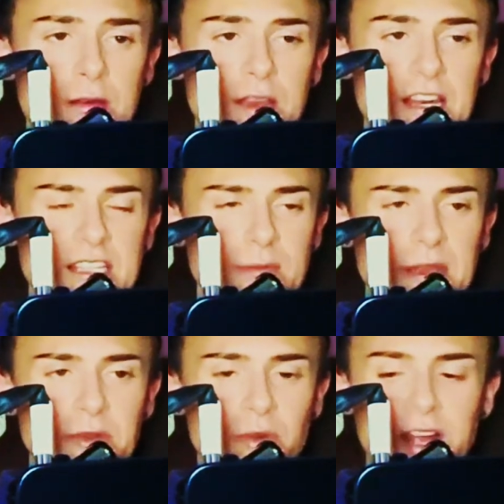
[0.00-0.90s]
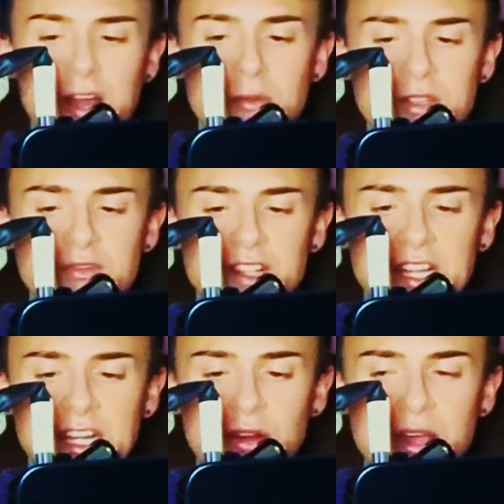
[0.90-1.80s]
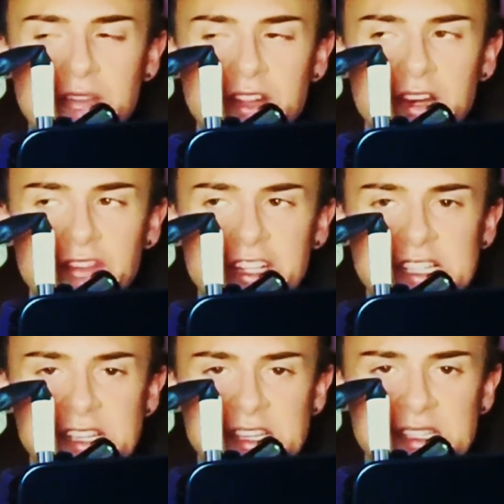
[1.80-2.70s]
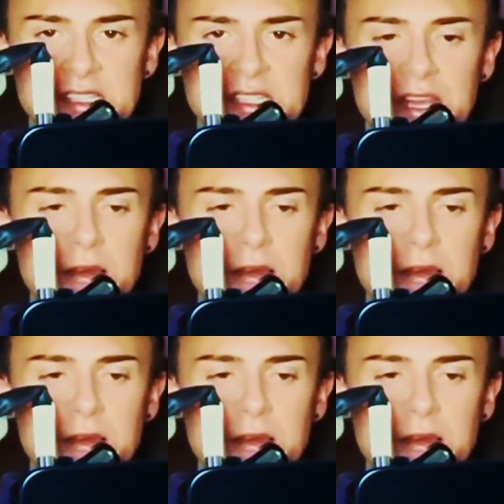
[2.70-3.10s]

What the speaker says: And it's made me where I almost feel like I don't have a lot of ideas.